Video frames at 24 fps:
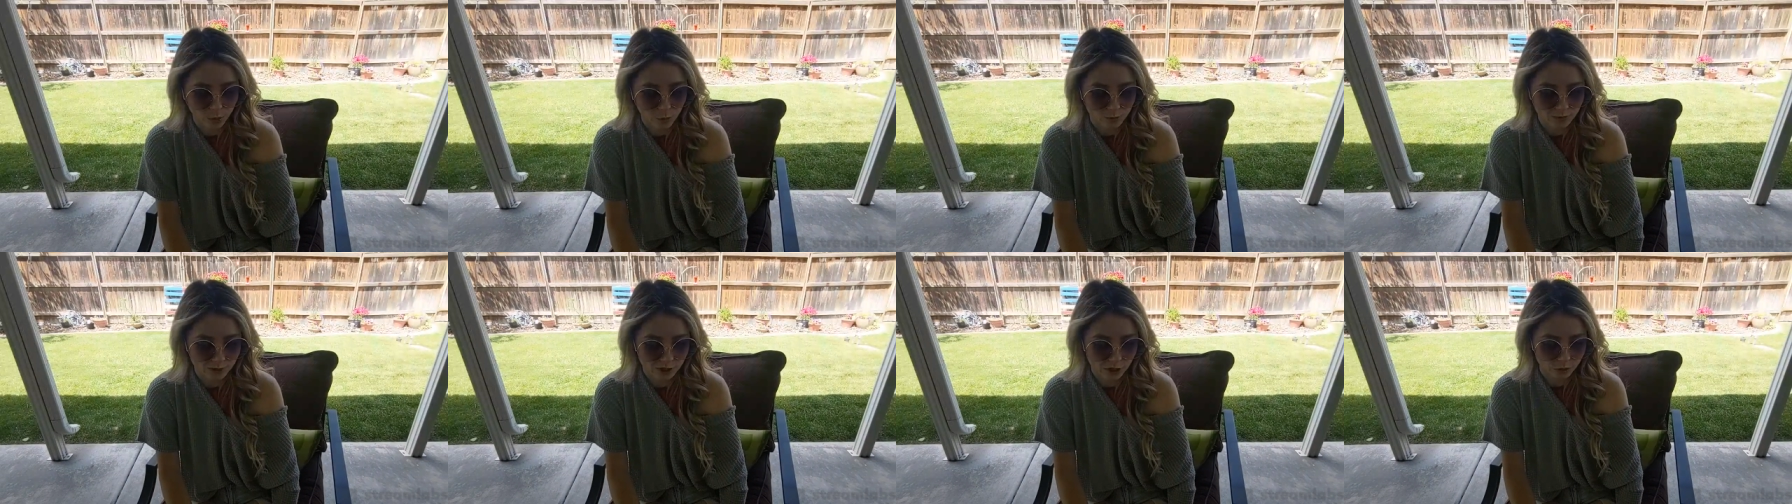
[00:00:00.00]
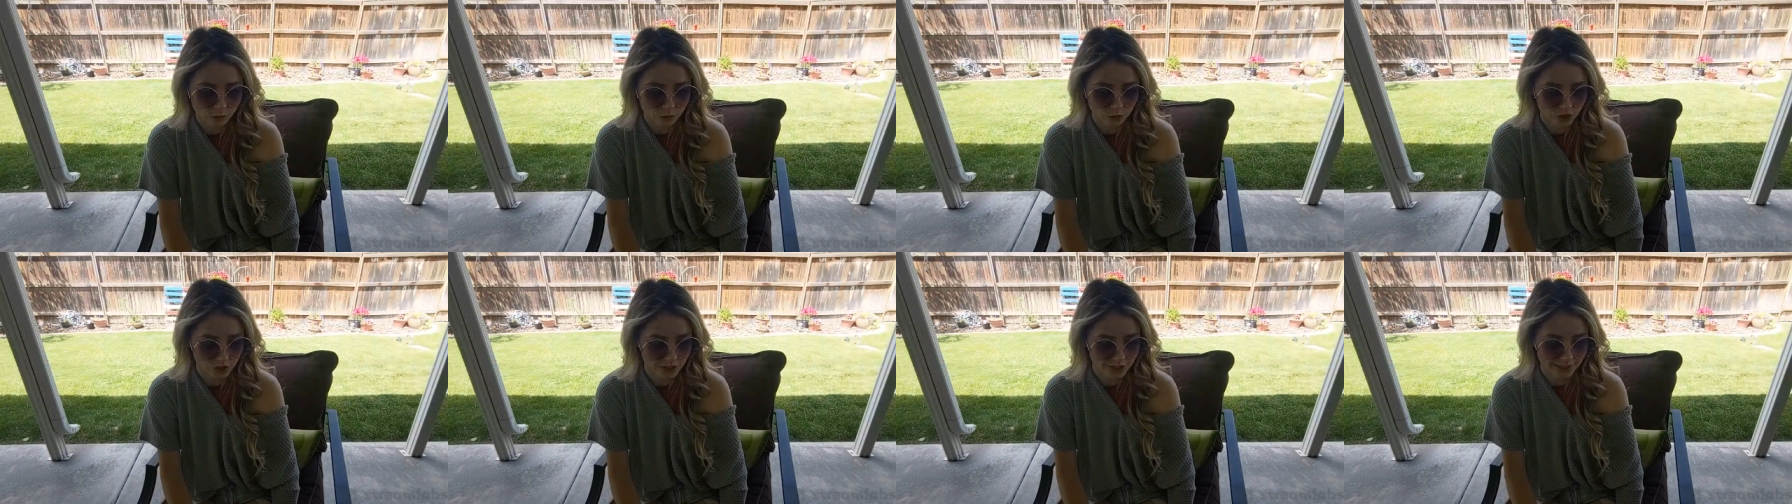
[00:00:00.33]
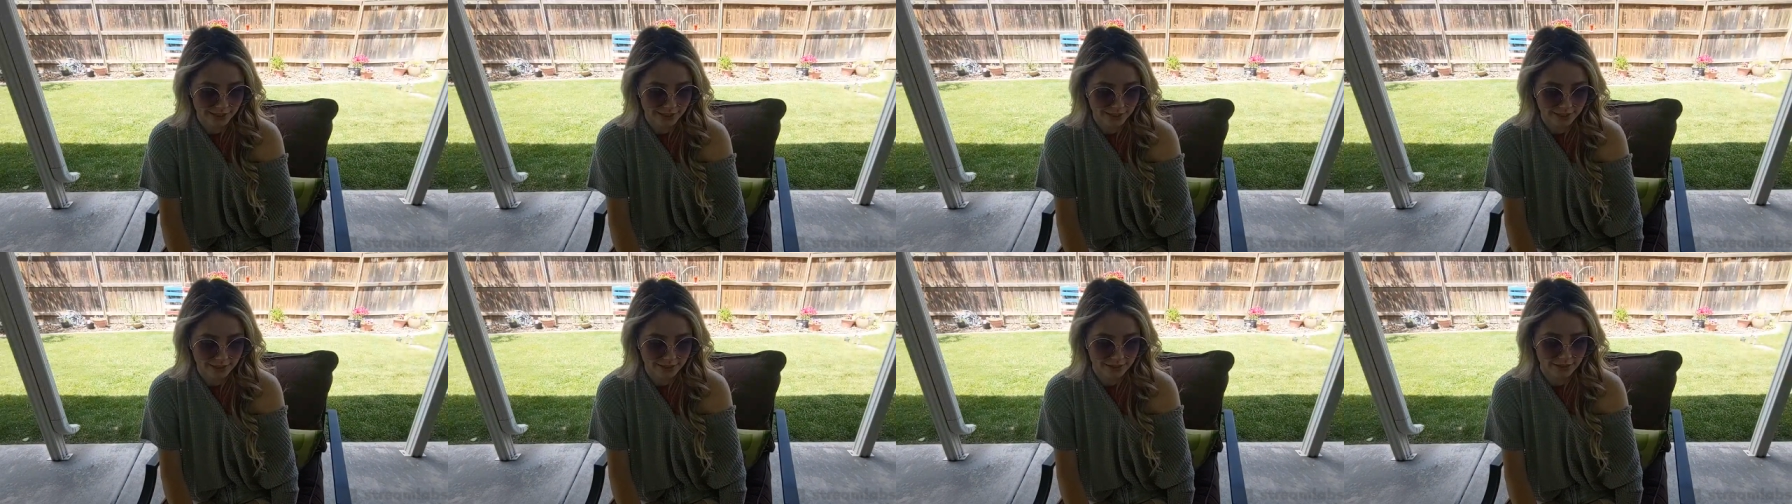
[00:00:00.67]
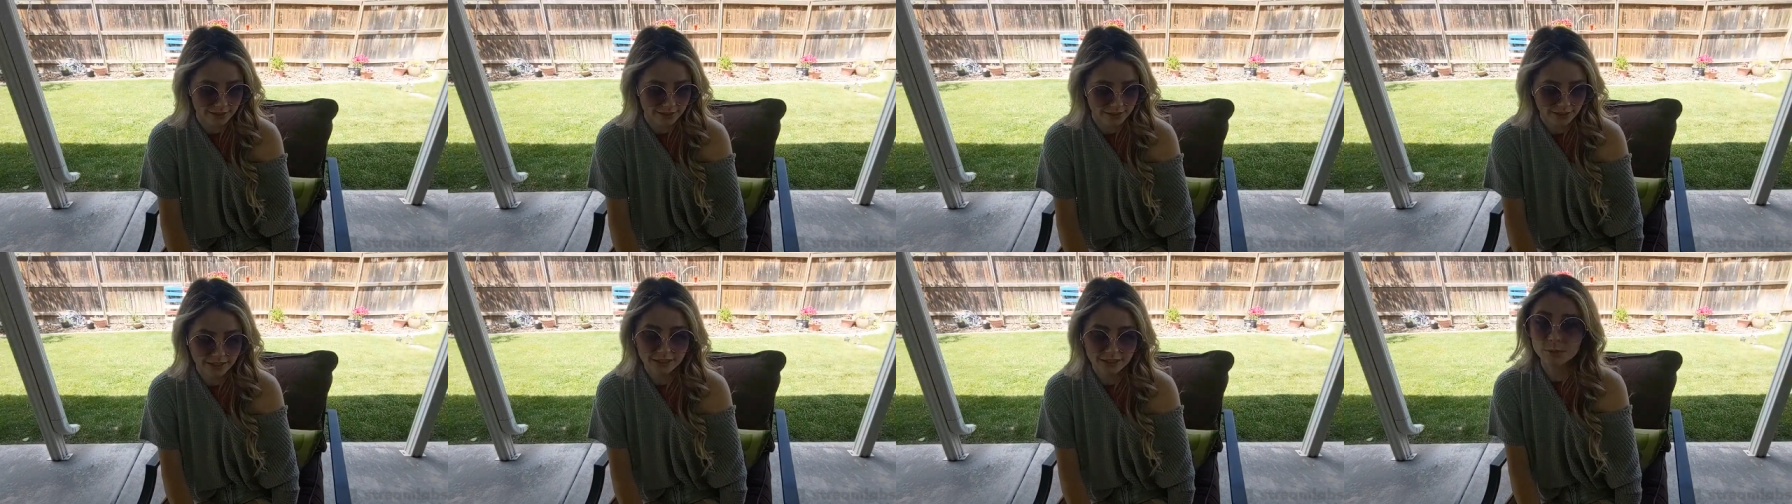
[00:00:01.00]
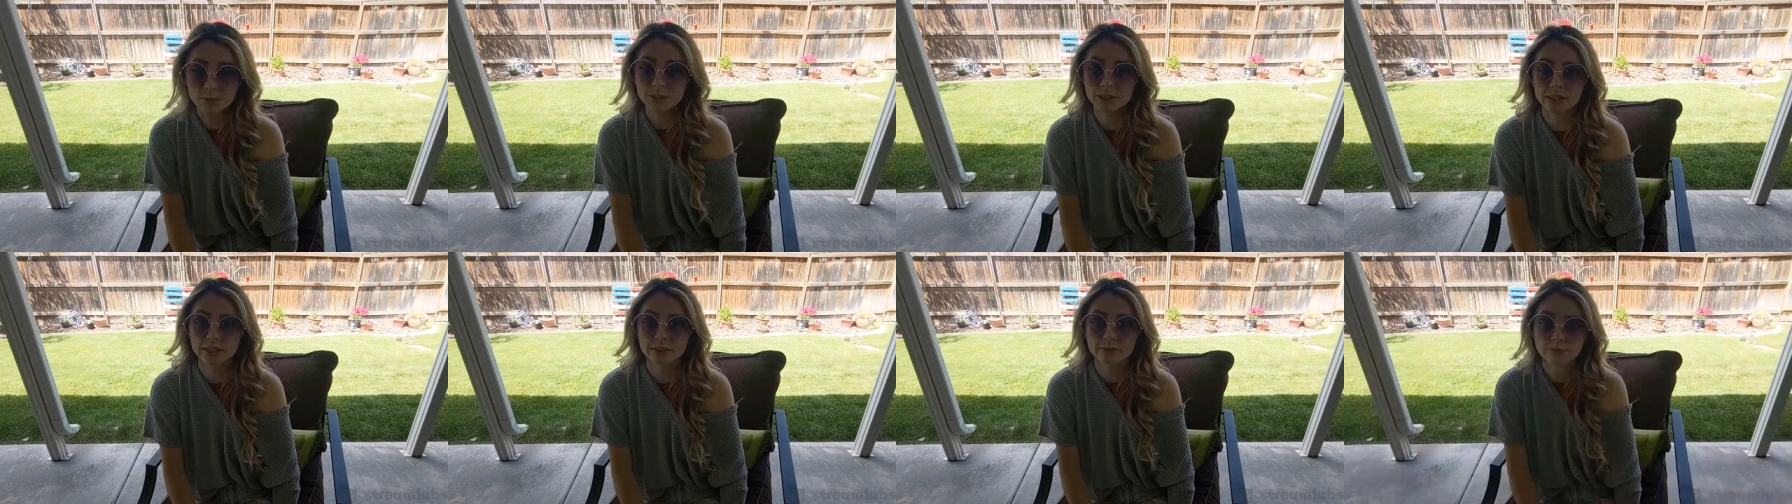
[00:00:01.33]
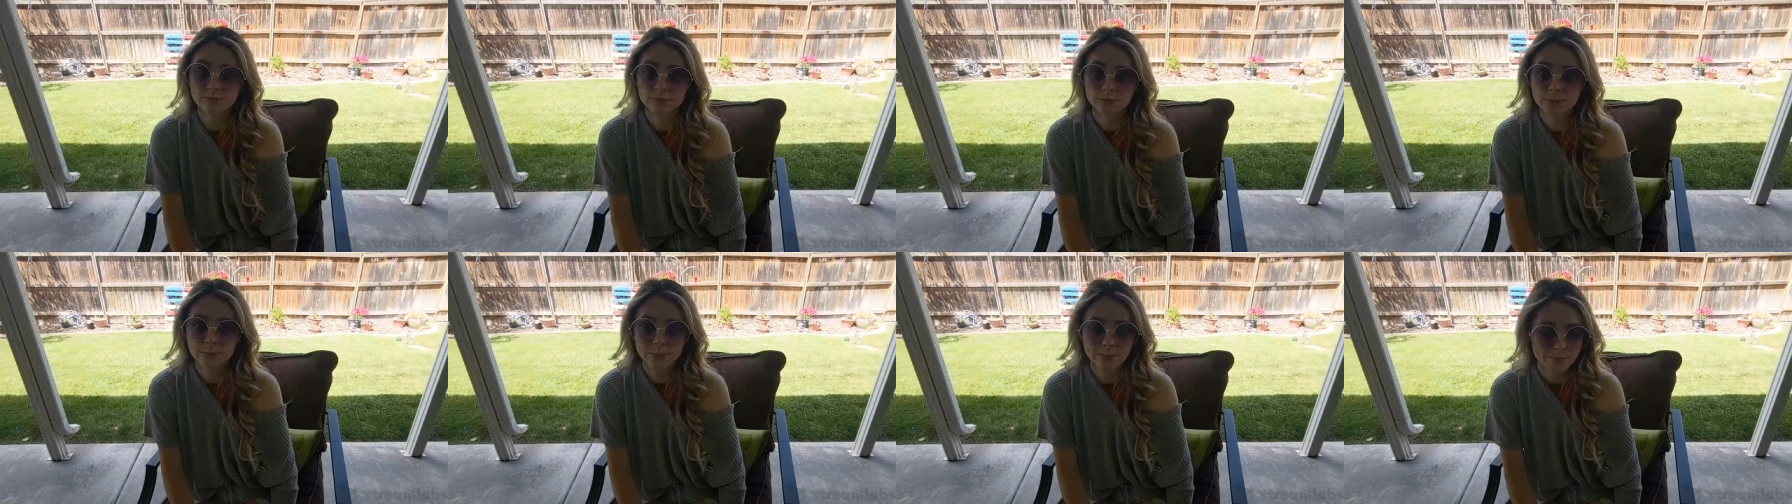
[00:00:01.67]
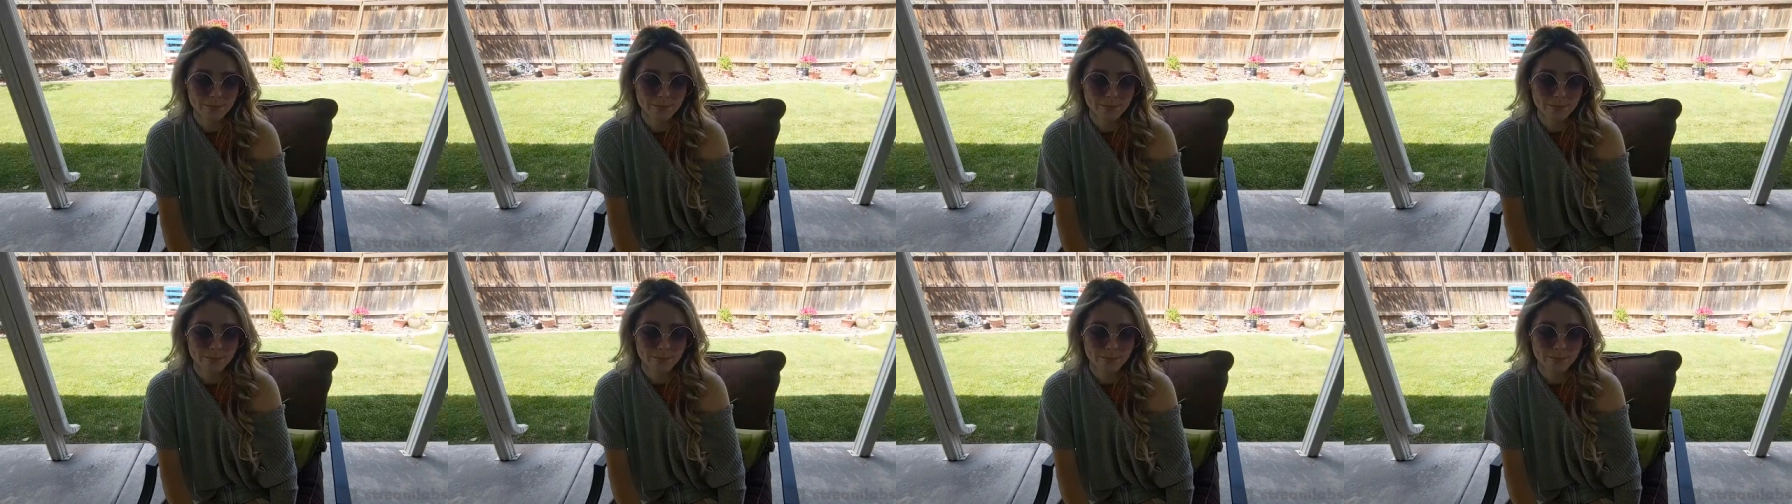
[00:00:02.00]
provolone cheese. That's pretty good.